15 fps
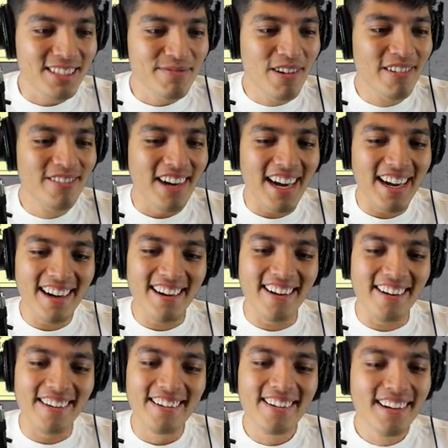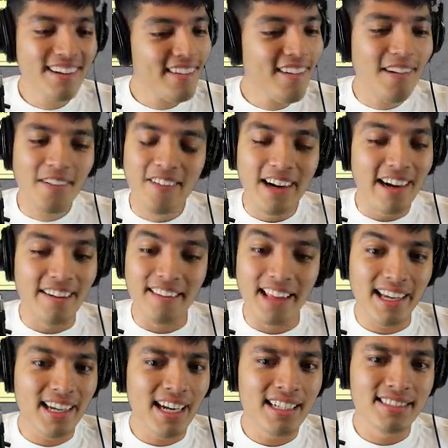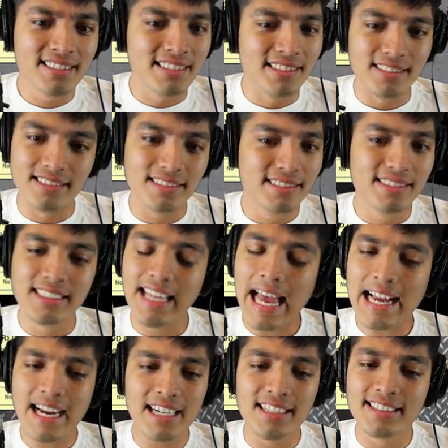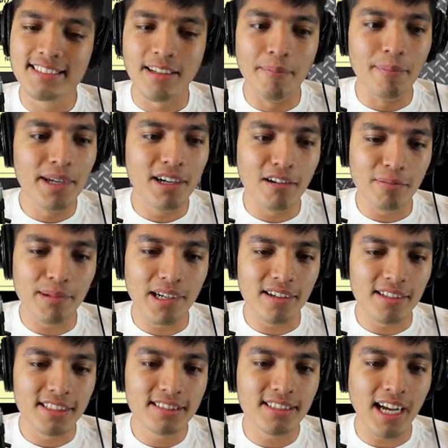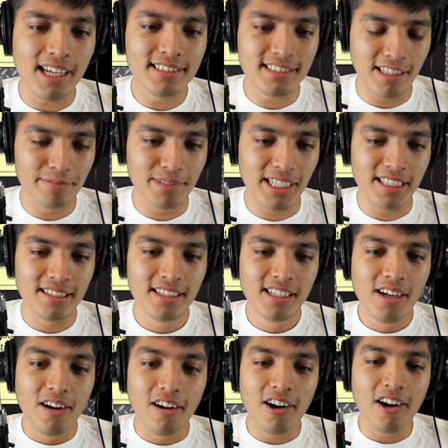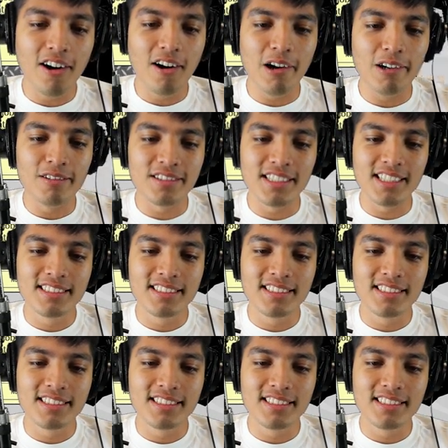slap slap slap slap slap that guy needs some milk, bro. He's on something. Oh,